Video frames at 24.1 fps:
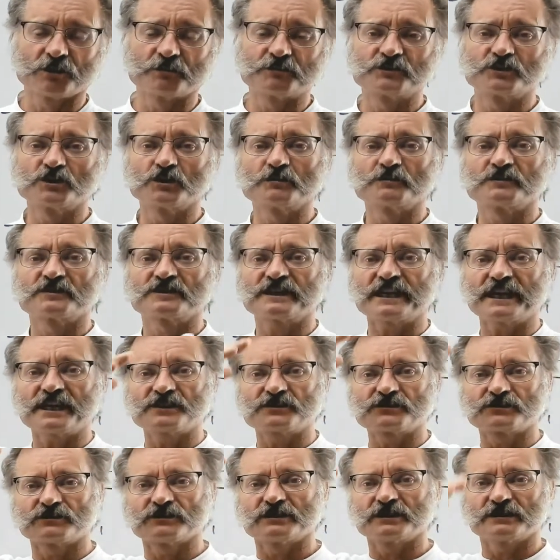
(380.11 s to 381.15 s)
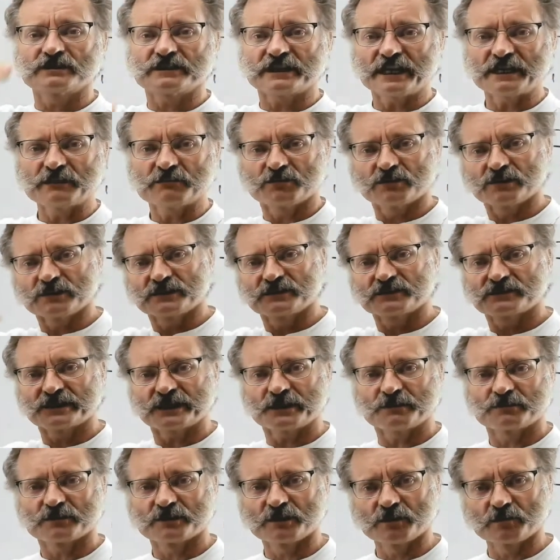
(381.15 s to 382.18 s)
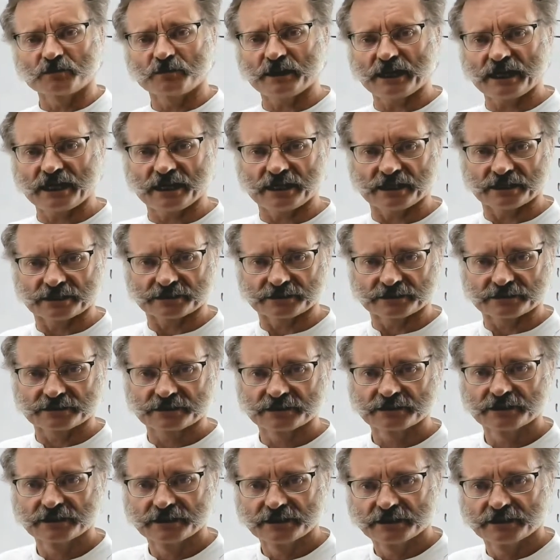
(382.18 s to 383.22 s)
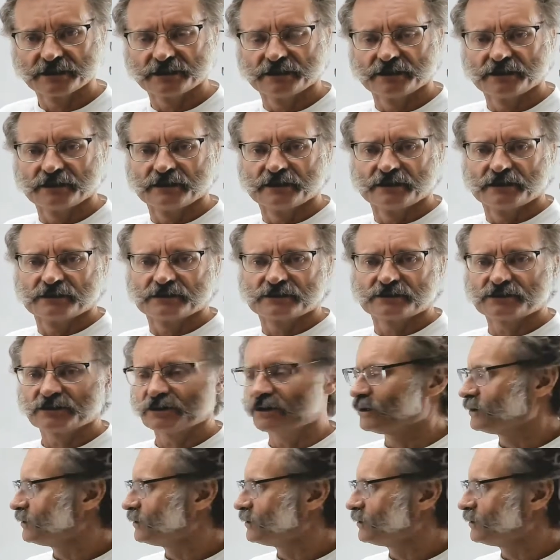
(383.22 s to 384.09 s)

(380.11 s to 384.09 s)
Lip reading: subsection the table in several parts. So,